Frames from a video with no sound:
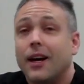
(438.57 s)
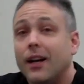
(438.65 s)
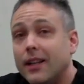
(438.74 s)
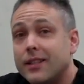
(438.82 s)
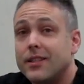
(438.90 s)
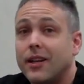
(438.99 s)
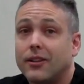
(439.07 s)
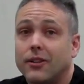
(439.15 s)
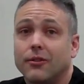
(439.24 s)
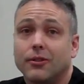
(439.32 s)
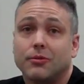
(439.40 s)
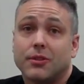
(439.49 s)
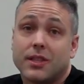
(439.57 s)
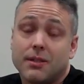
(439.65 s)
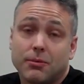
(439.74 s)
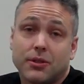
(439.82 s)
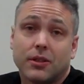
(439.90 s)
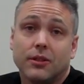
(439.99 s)
That's Dr. Owens with a
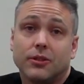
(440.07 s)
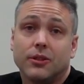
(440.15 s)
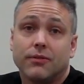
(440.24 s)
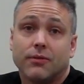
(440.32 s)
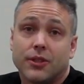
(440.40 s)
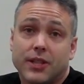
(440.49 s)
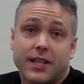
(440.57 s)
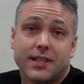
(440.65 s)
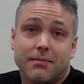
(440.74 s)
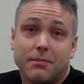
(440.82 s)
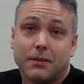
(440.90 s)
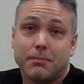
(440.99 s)
simple solution for chest and